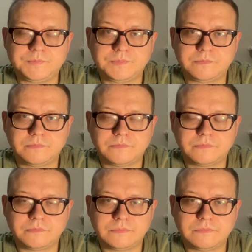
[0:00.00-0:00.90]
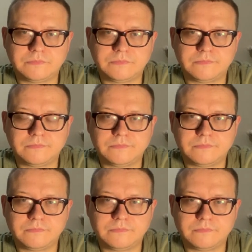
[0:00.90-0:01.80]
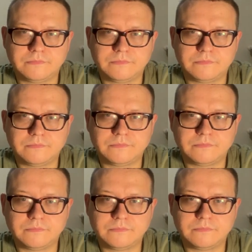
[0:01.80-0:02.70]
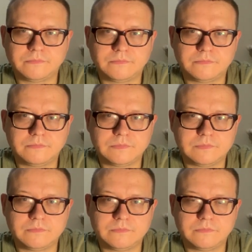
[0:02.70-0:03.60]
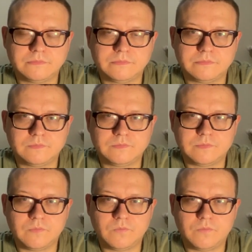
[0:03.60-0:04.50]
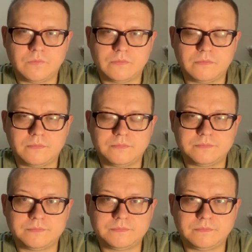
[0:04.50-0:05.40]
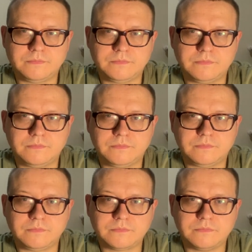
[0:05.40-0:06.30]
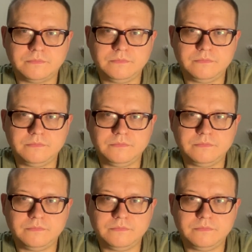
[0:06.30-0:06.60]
(silent)